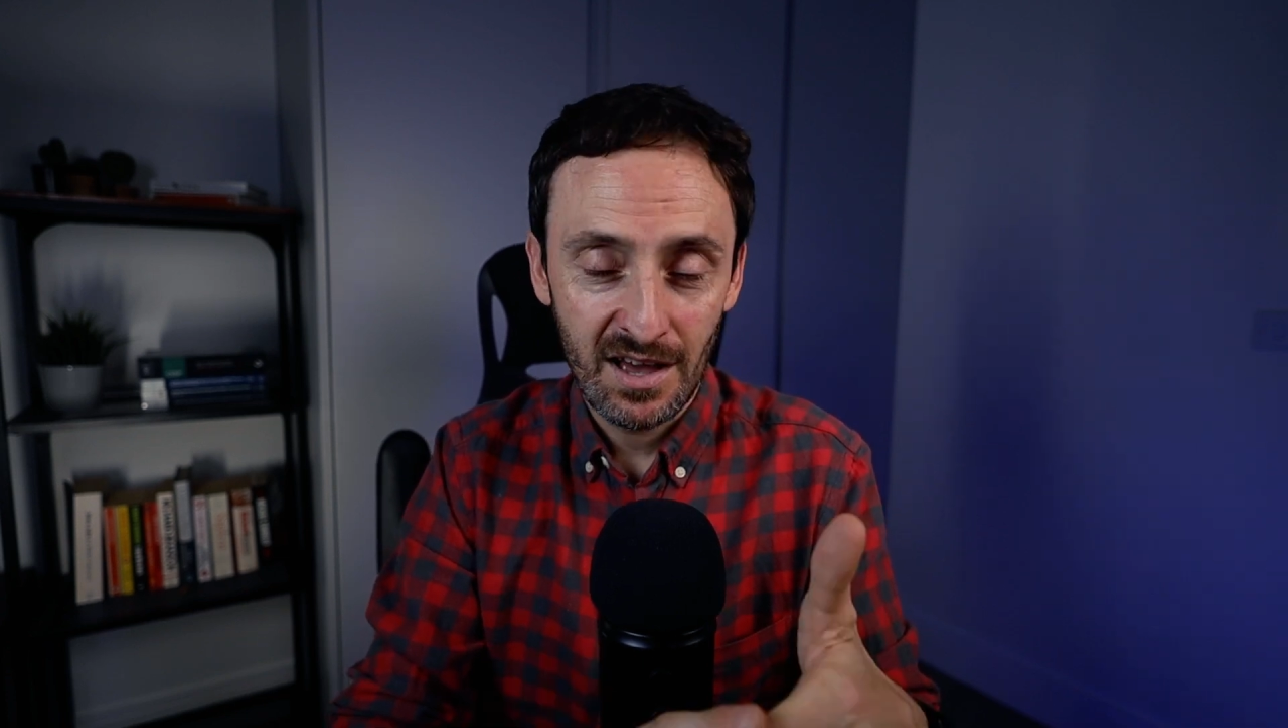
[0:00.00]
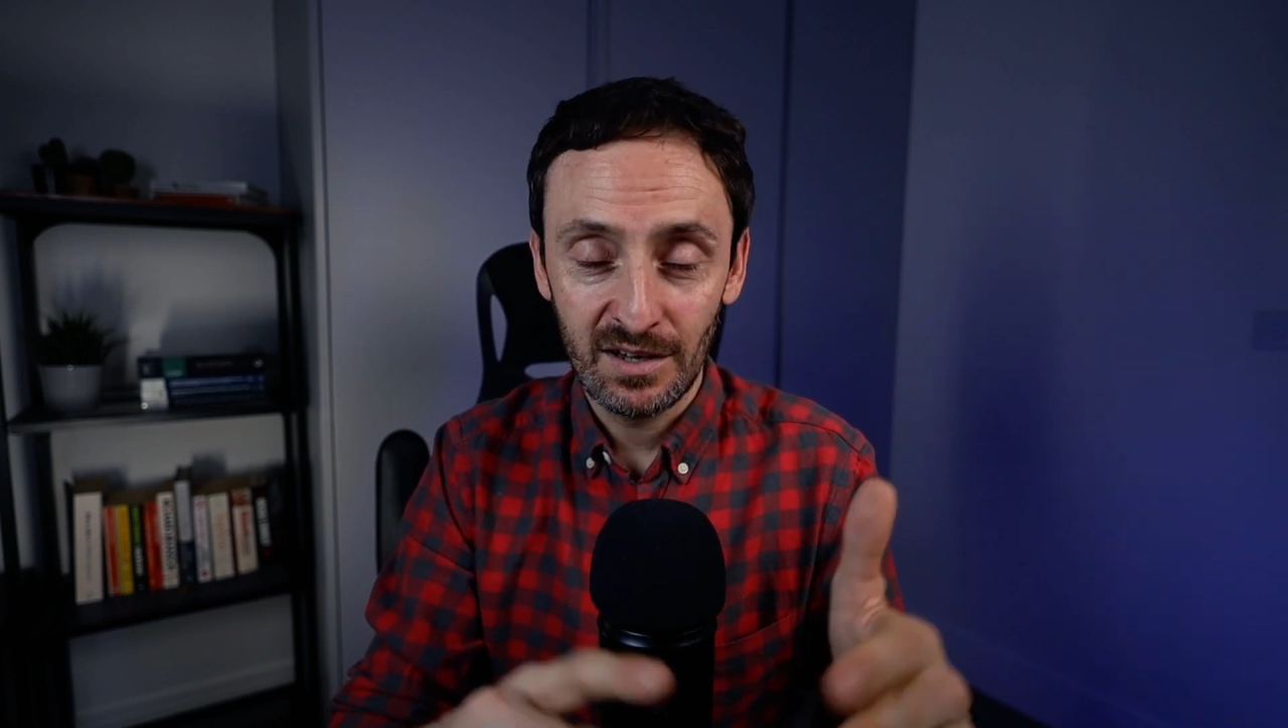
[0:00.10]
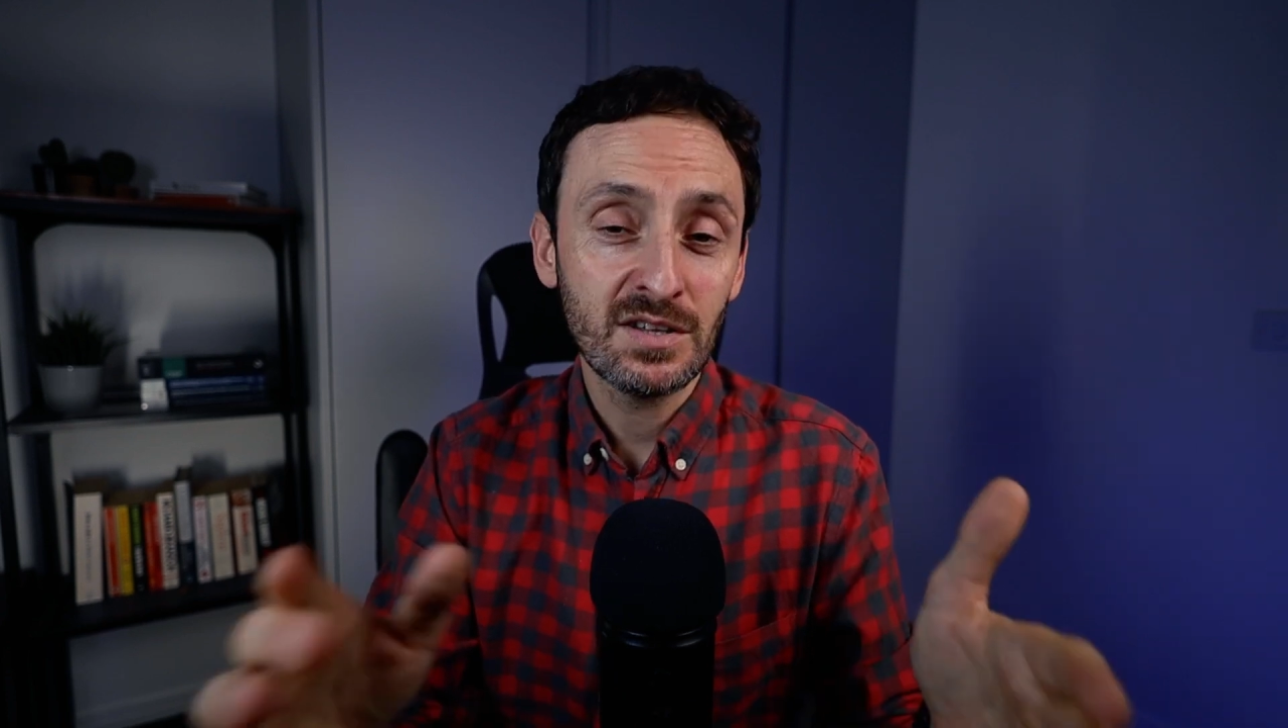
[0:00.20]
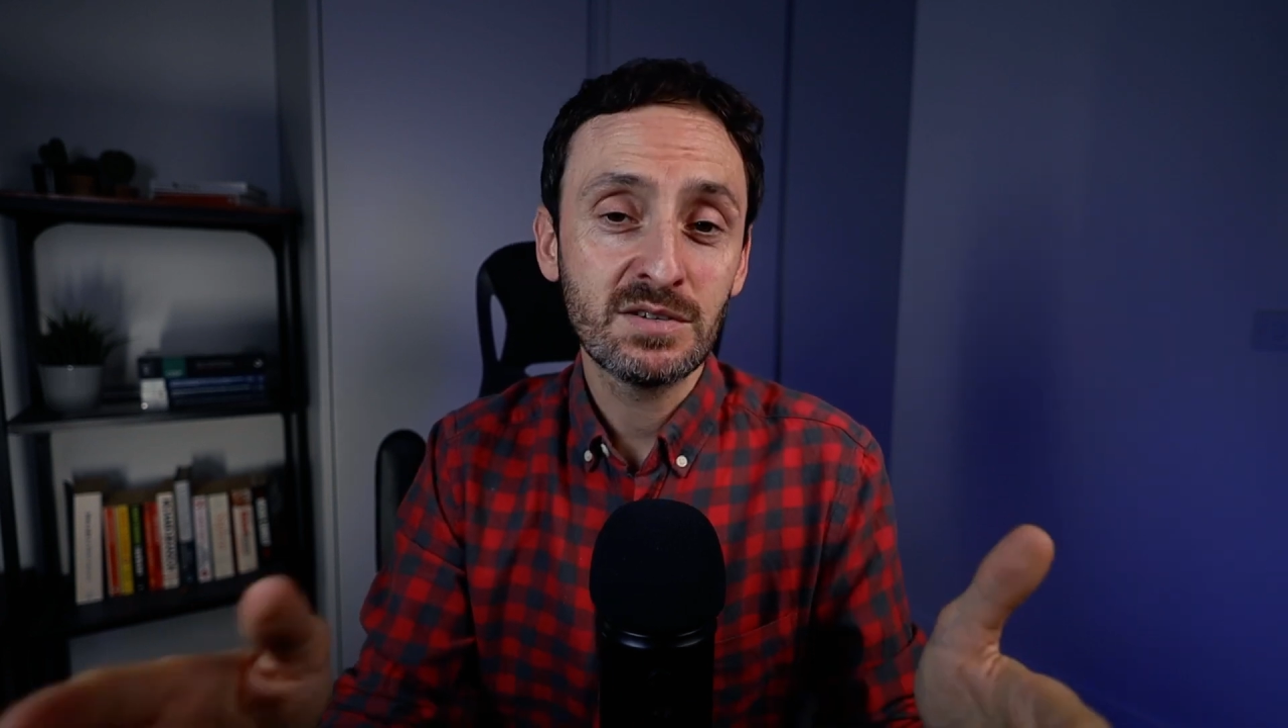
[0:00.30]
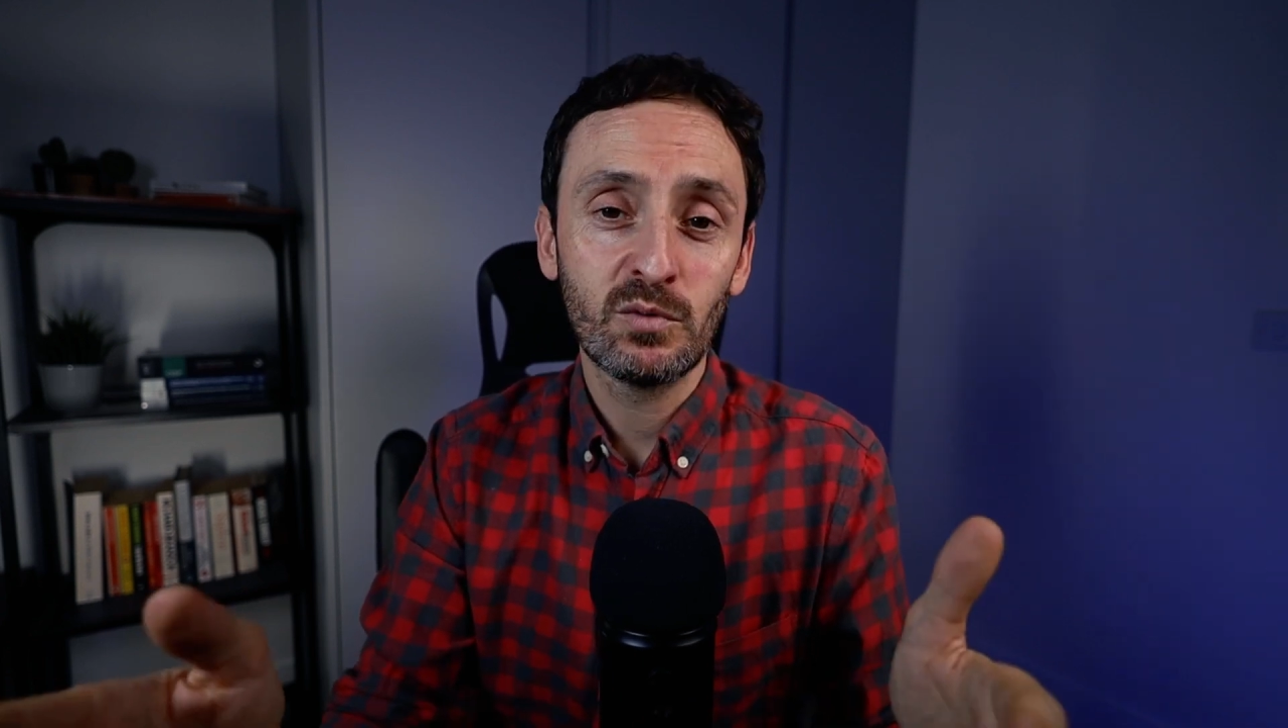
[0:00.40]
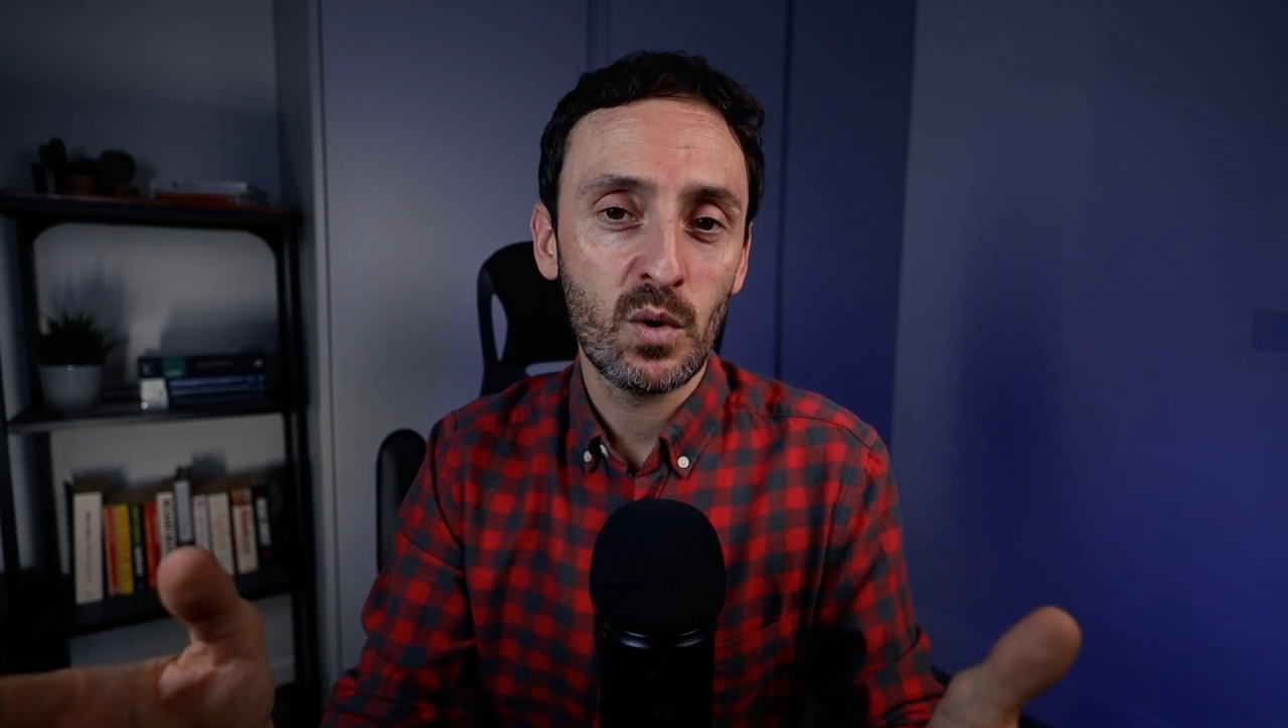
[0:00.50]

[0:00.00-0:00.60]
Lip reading: Lots of